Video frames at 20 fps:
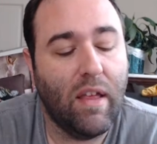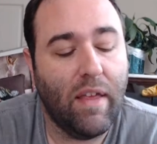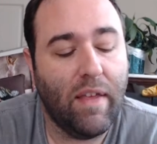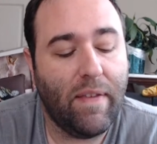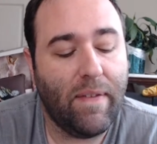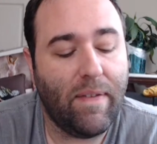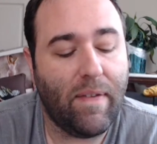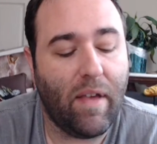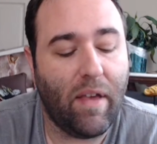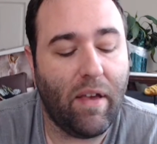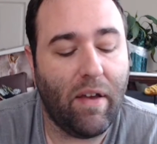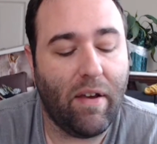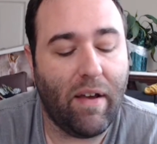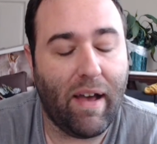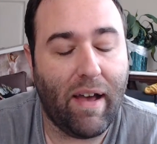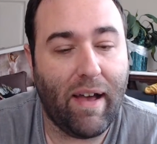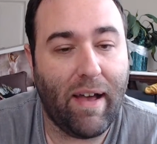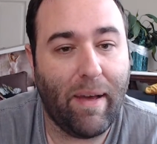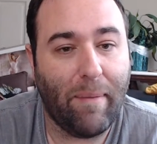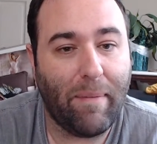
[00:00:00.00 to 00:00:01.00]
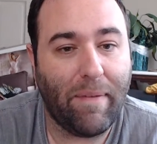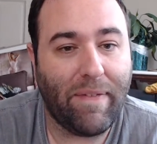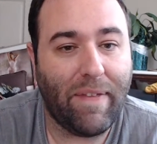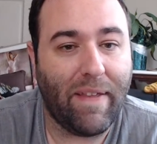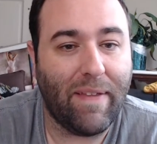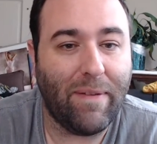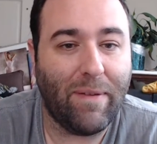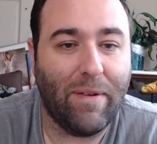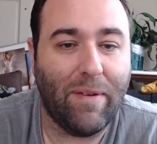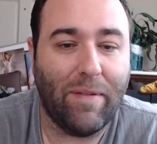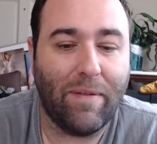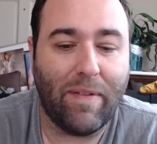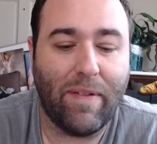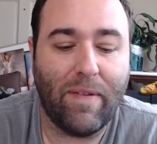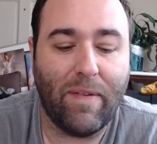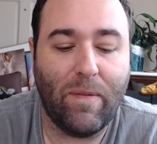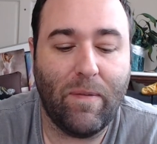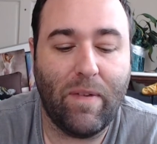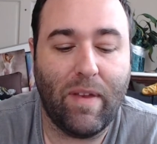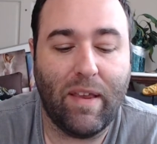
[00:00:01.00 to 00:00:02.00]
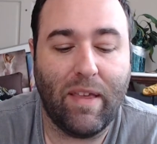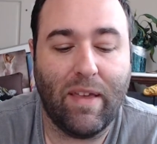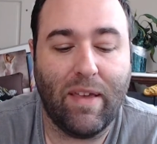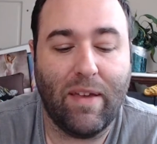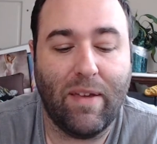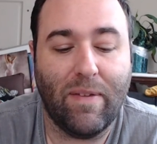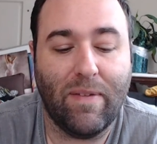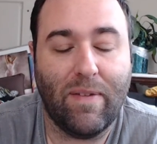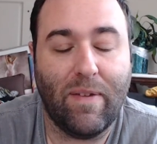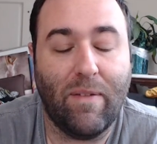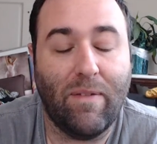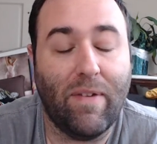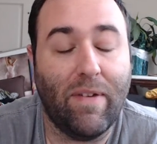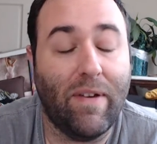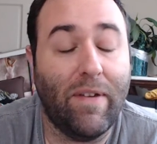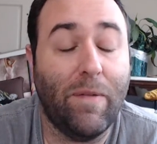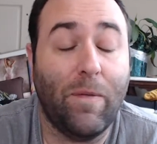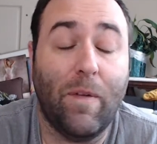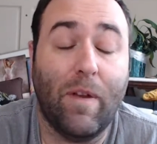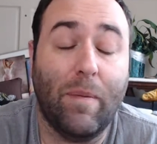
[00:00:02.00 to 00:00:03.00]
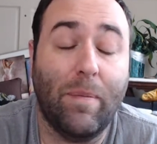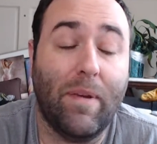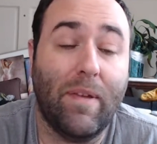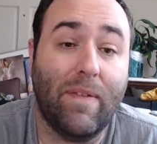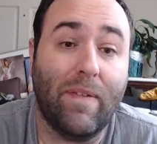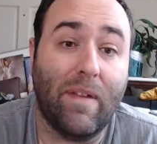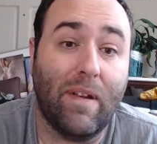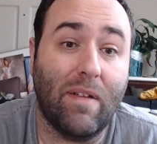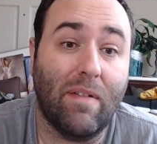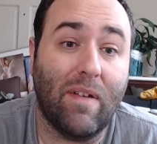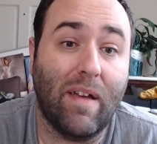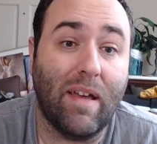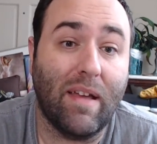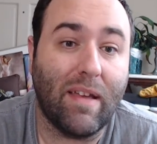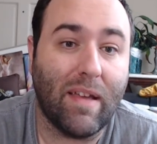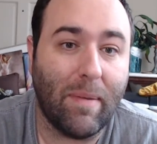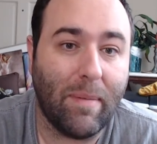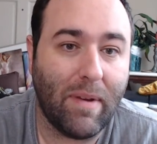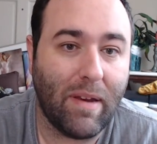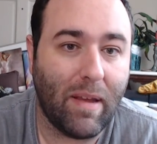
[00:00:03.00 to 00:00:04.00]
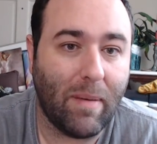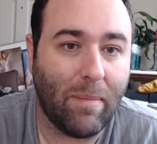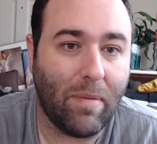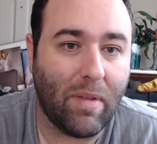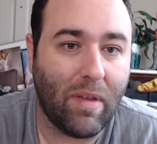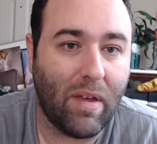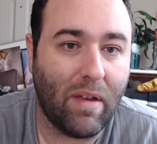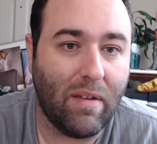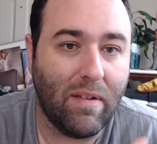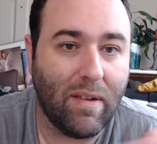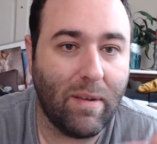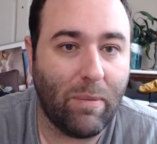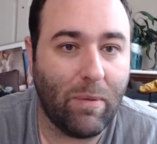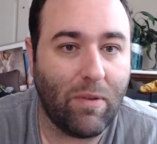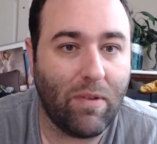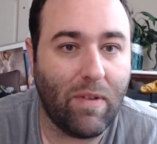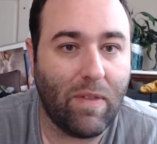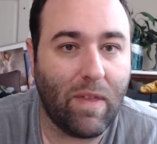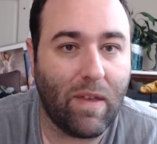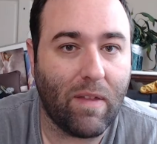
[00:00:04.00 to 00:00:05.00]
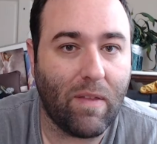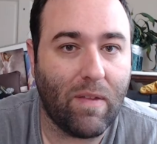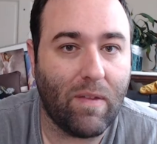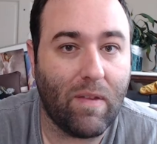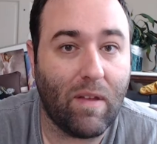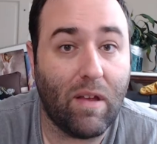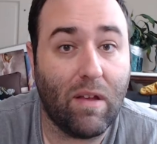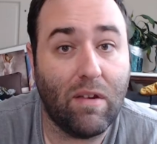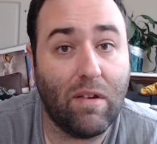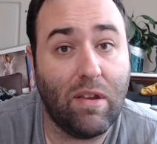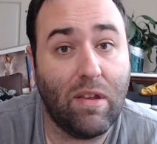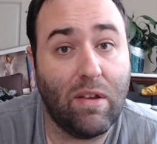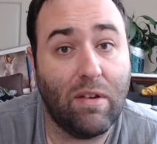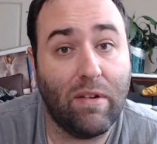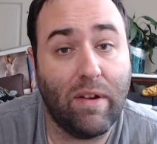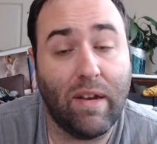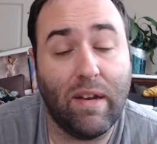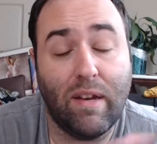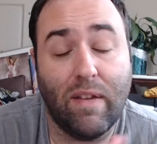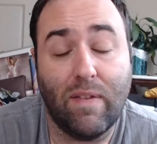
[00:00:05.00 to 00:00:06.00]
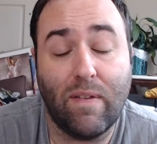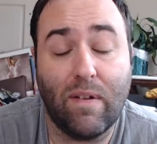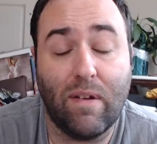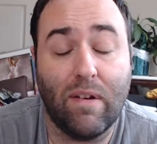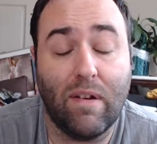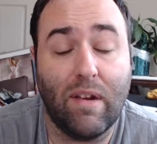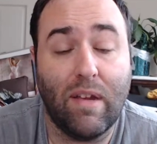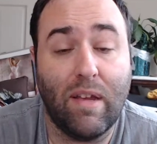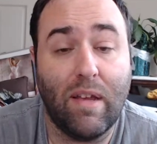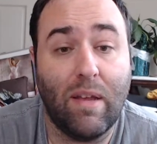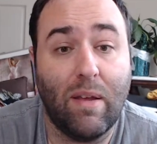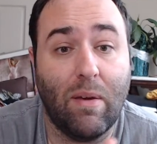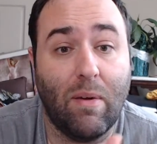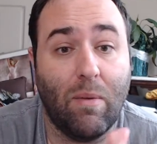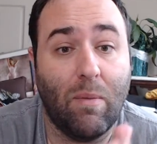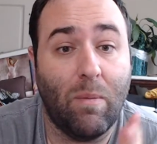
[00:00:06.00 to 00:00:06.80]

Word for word: So um, if that's one for this video, so if you like this video, please go to like, comment down below, and tell me what you think of the song. Do you agree, disagree?